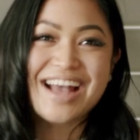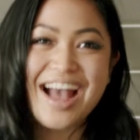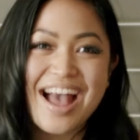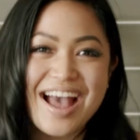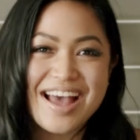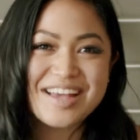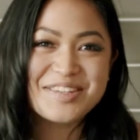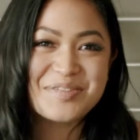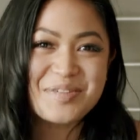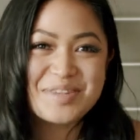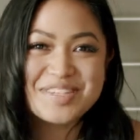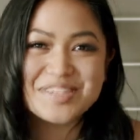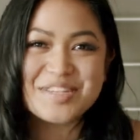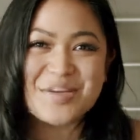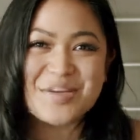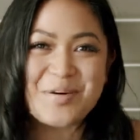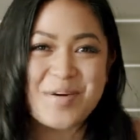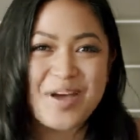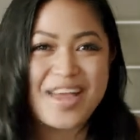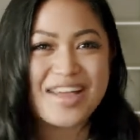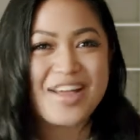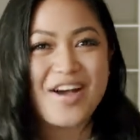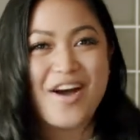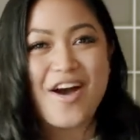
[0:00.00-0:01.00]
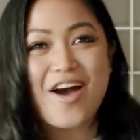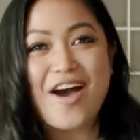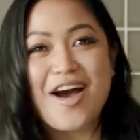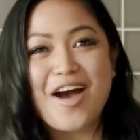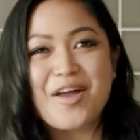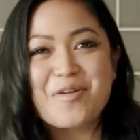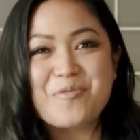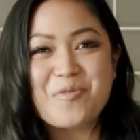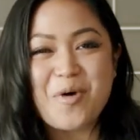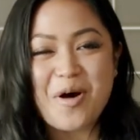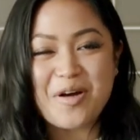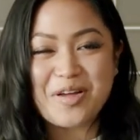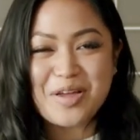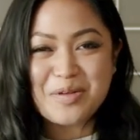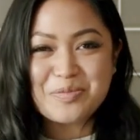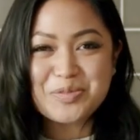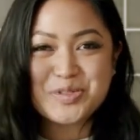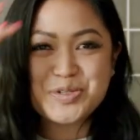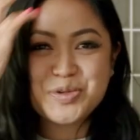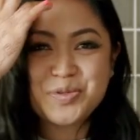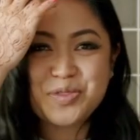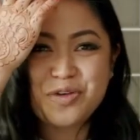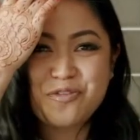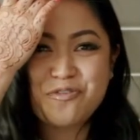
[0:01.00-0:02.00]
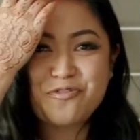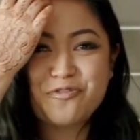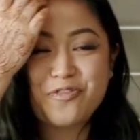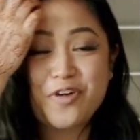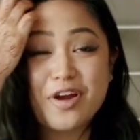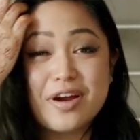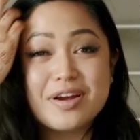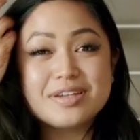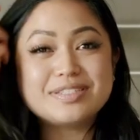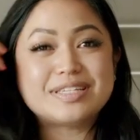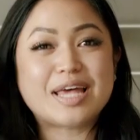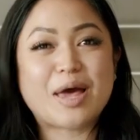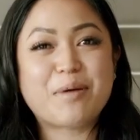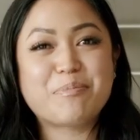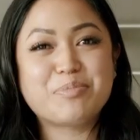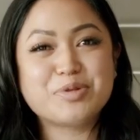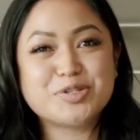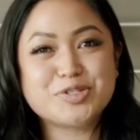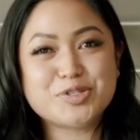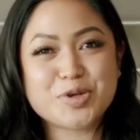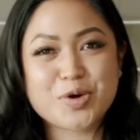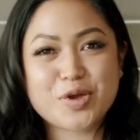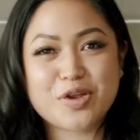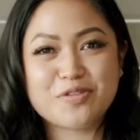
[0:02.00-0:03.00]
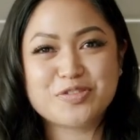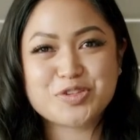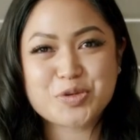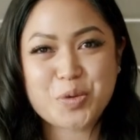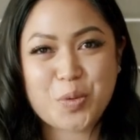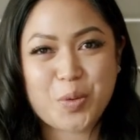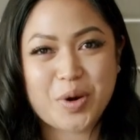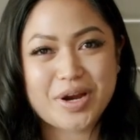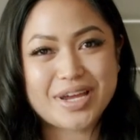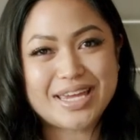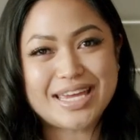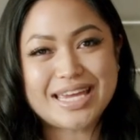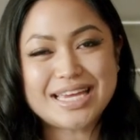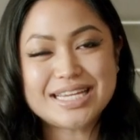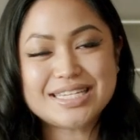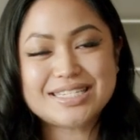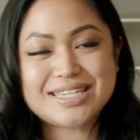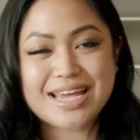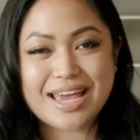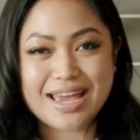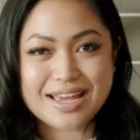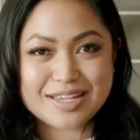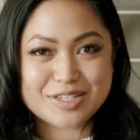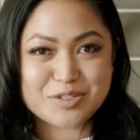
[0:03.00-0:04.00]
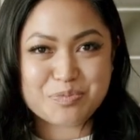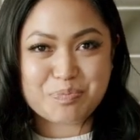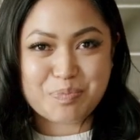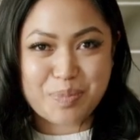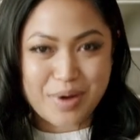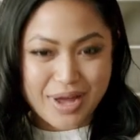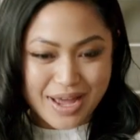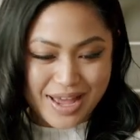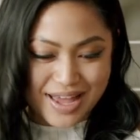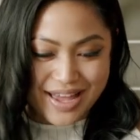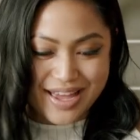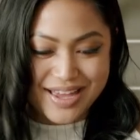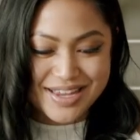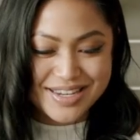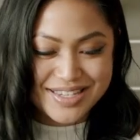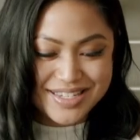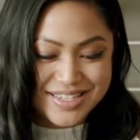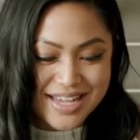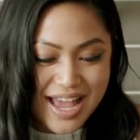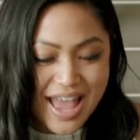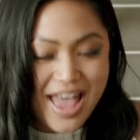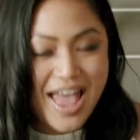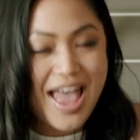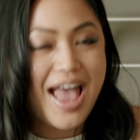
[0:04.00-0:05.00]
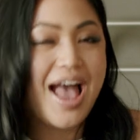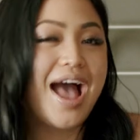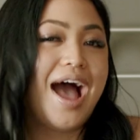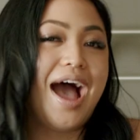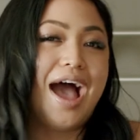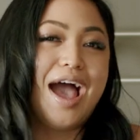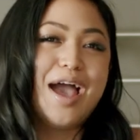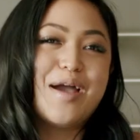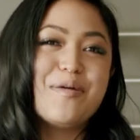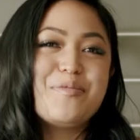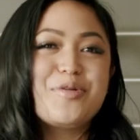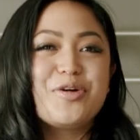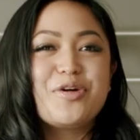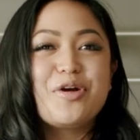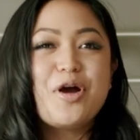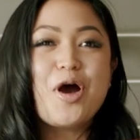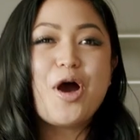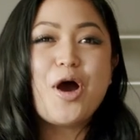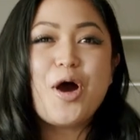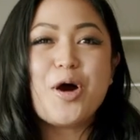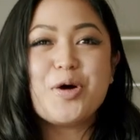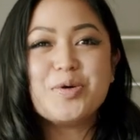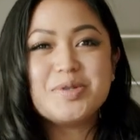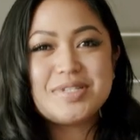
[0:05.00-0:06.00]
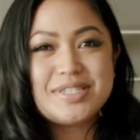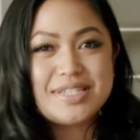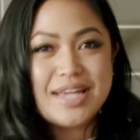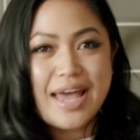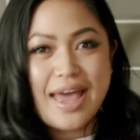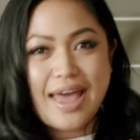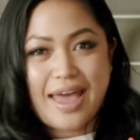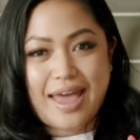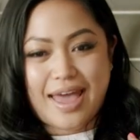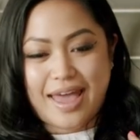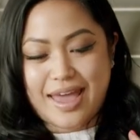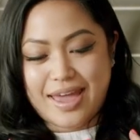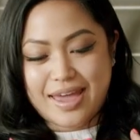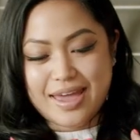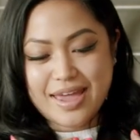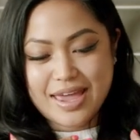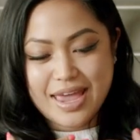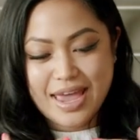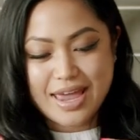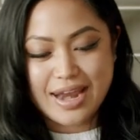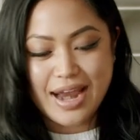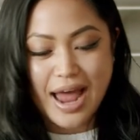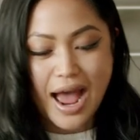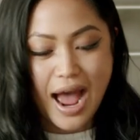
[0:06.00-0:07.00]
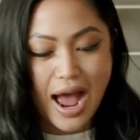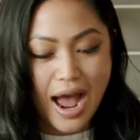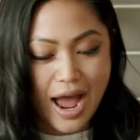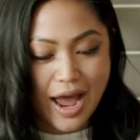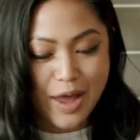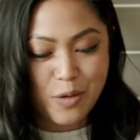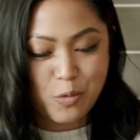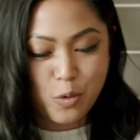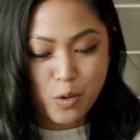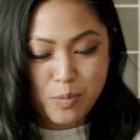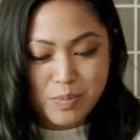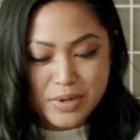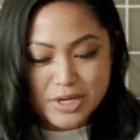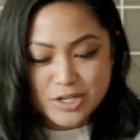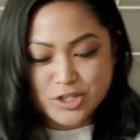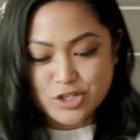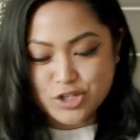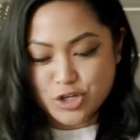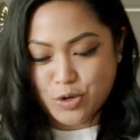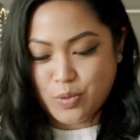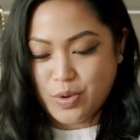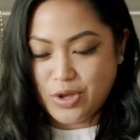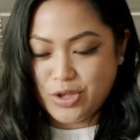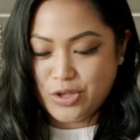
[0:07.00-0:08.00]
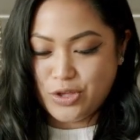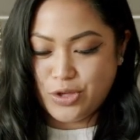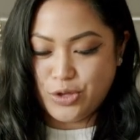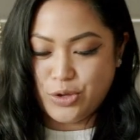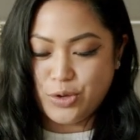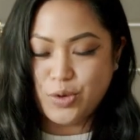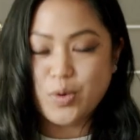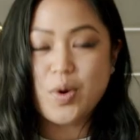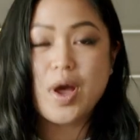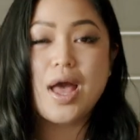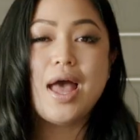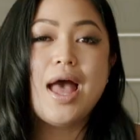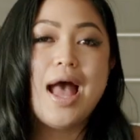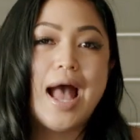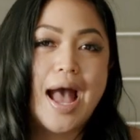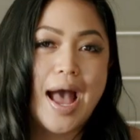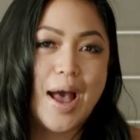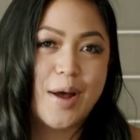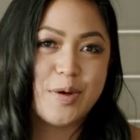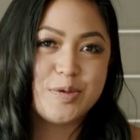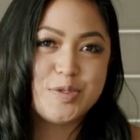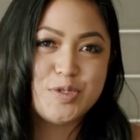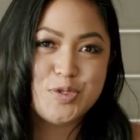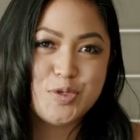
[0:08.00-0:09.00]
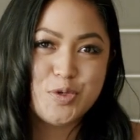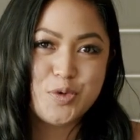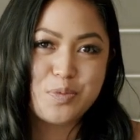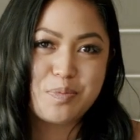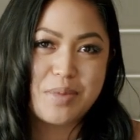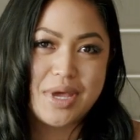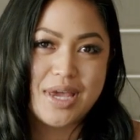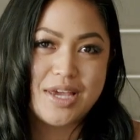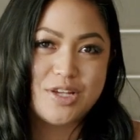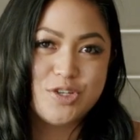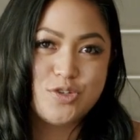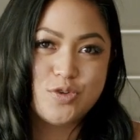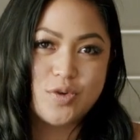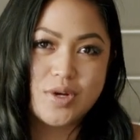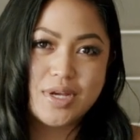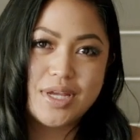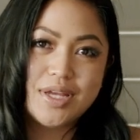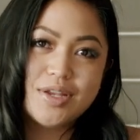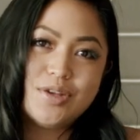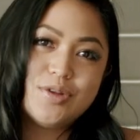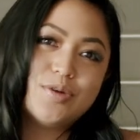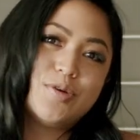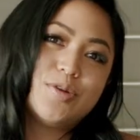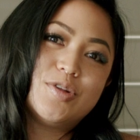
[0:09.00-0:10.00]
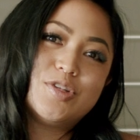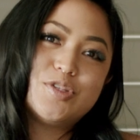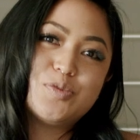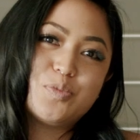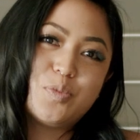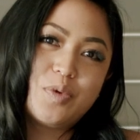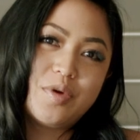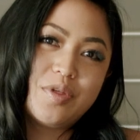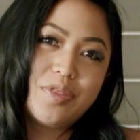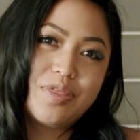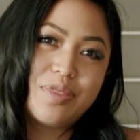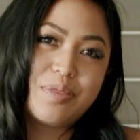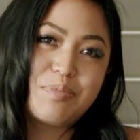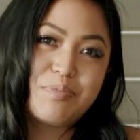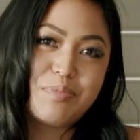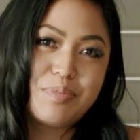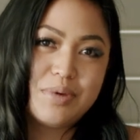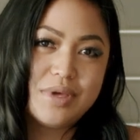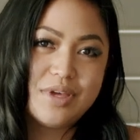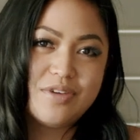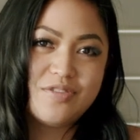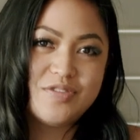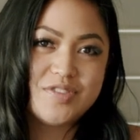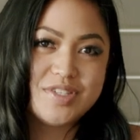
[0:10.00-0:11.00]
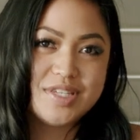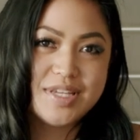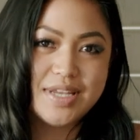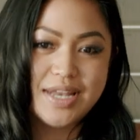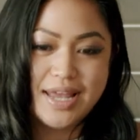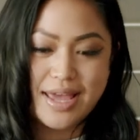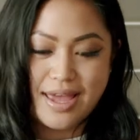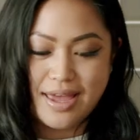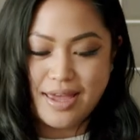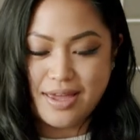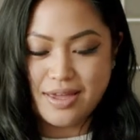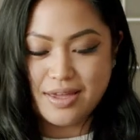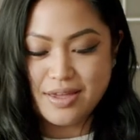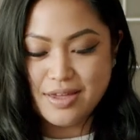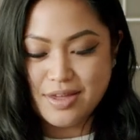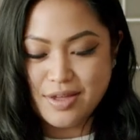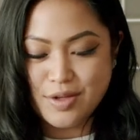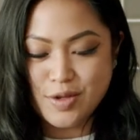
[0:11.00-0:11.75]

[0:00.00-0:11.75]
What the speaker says: Guys, what's going on? Welcome to the first episode of Twerking Tastebuds. I'm your host, A, and I will be showing you how to make drunken noodles with beef today.